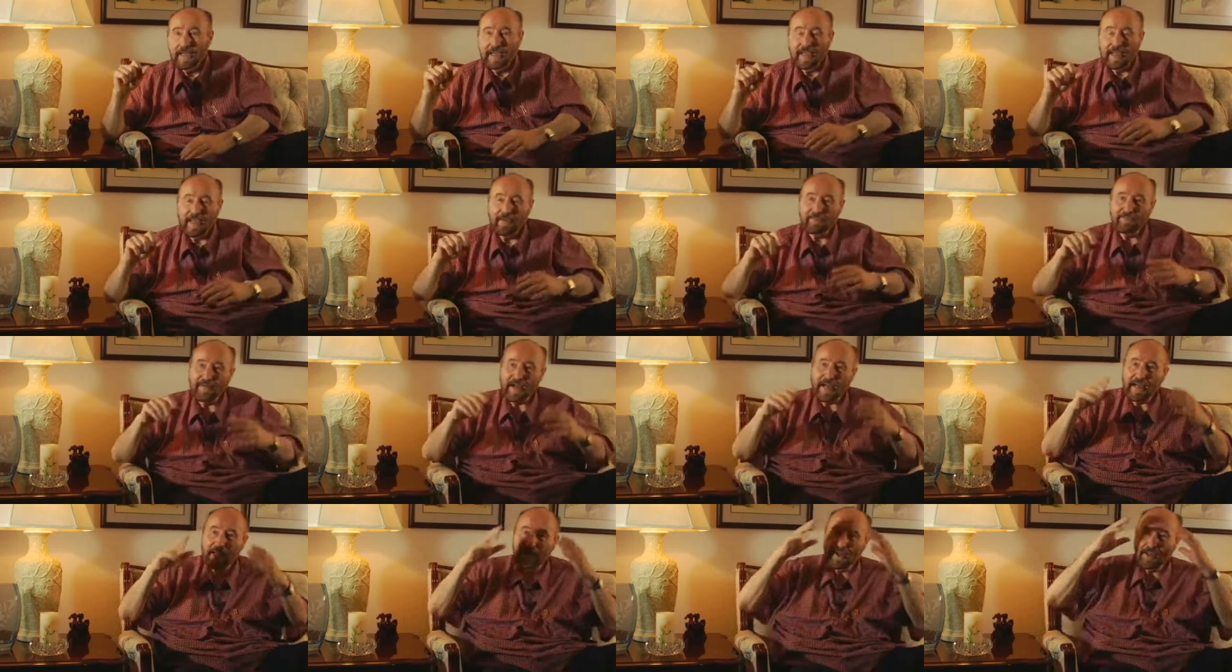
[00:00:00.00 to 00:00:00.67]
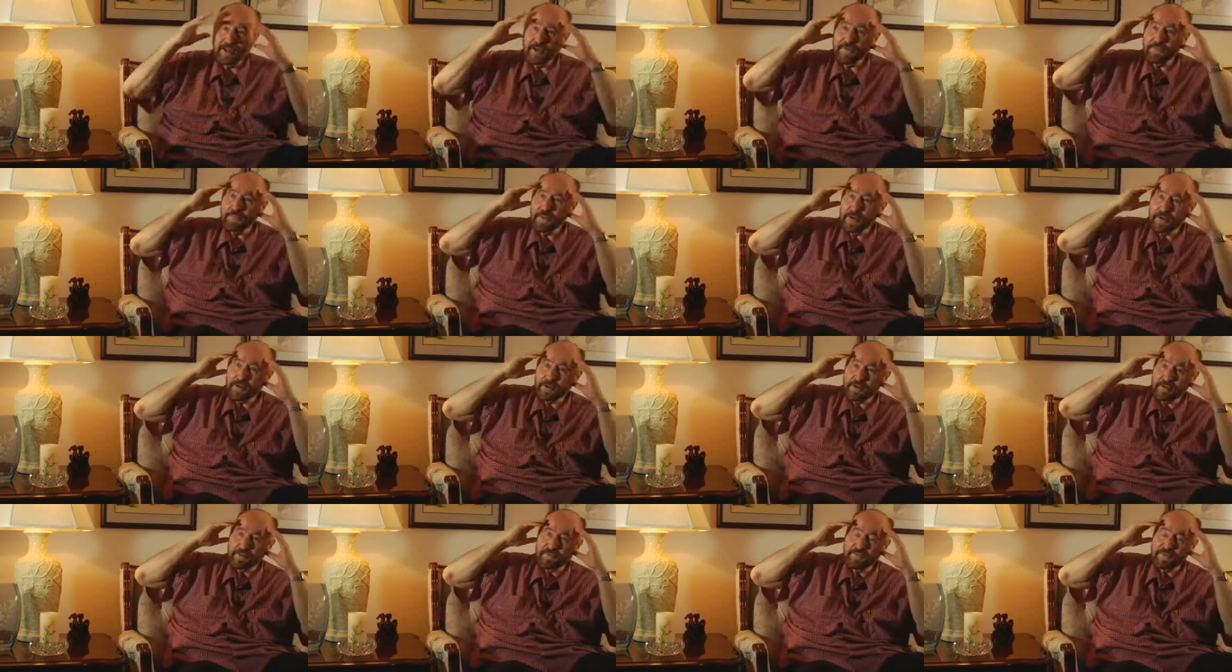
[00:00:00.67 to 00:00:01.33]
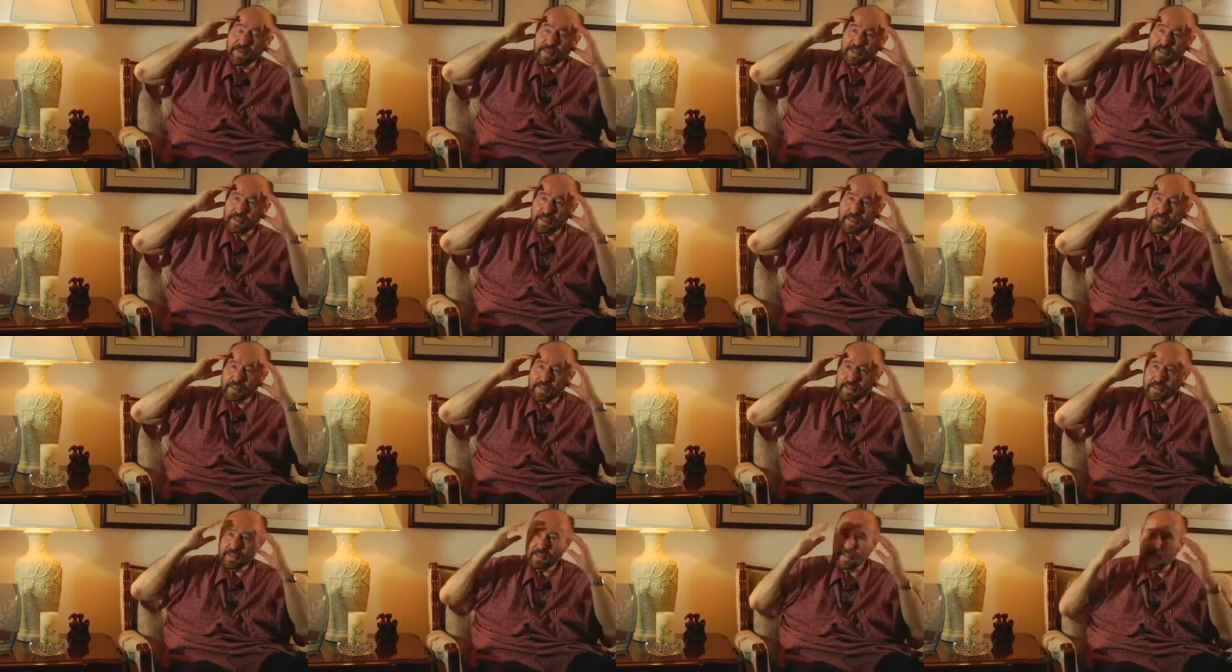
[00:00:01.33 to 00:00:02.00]
If I love particle
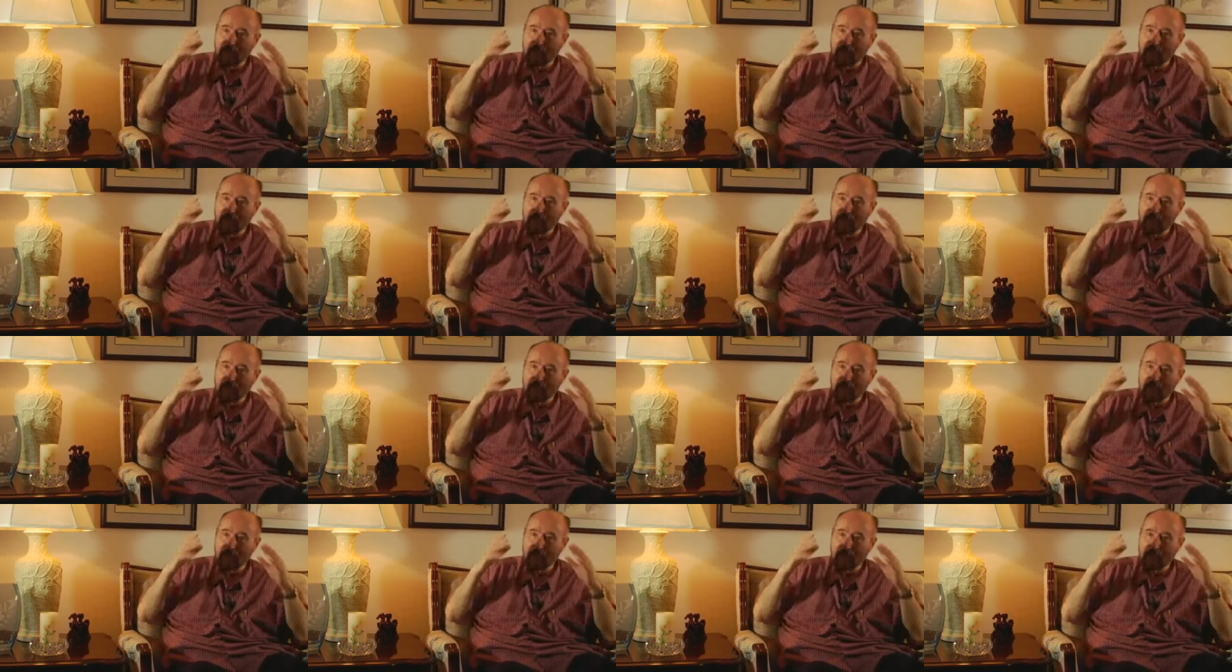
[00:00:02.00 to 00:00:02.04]
physics,